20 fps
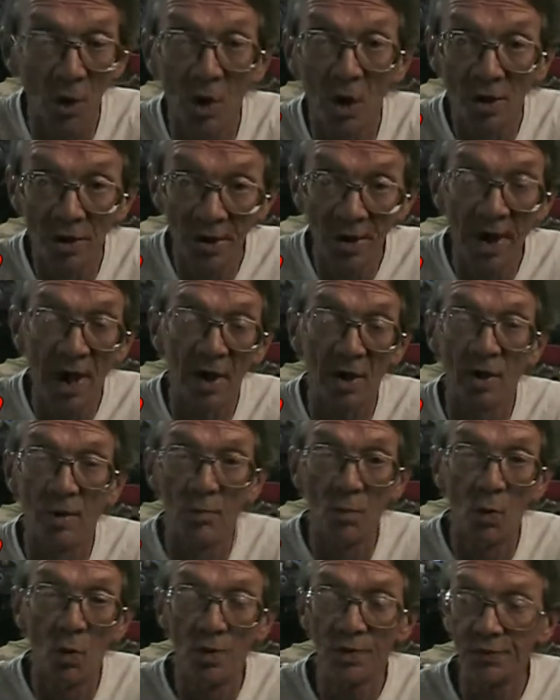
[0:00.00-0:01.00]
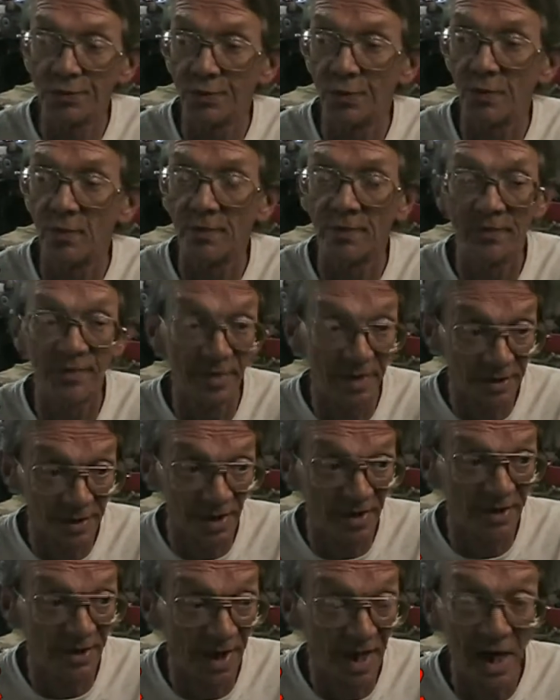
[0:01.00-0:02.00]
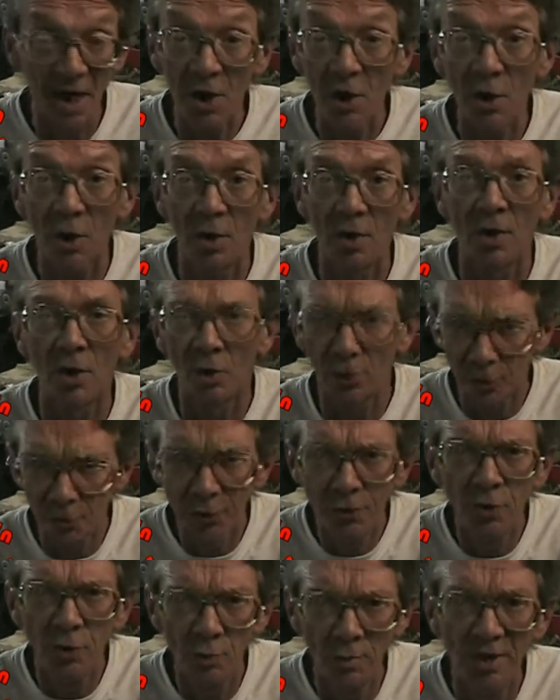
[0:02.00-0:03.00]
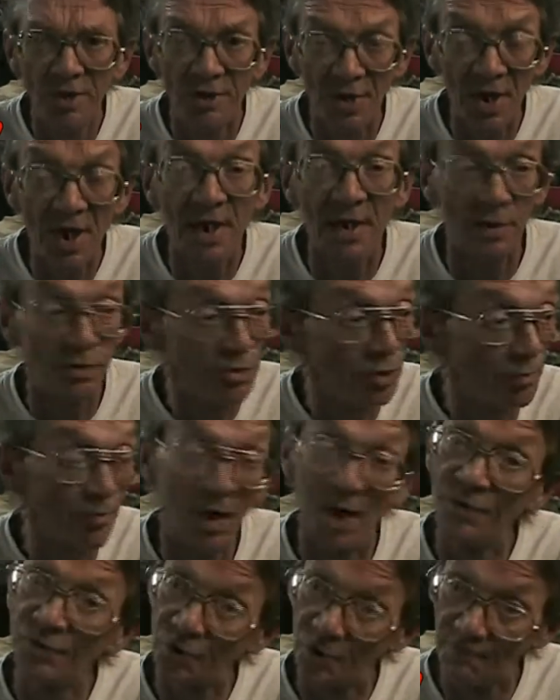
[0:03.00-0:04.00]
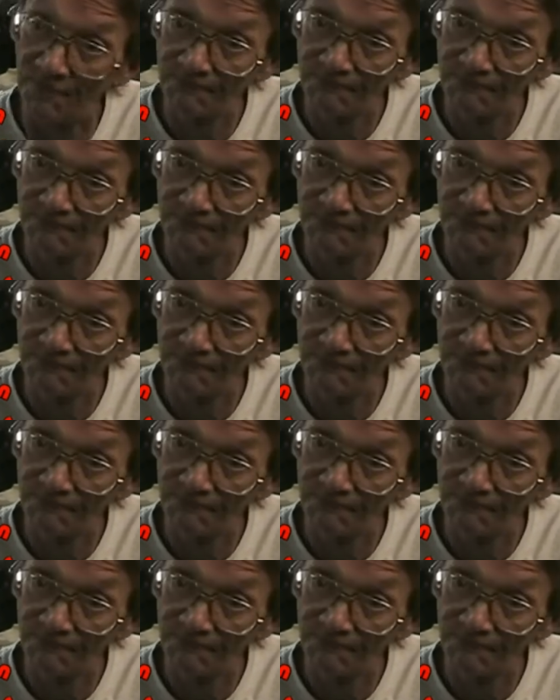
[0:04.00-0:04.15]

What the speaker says: drawing it out of the moisture and the air. On a good humid day, you betcha.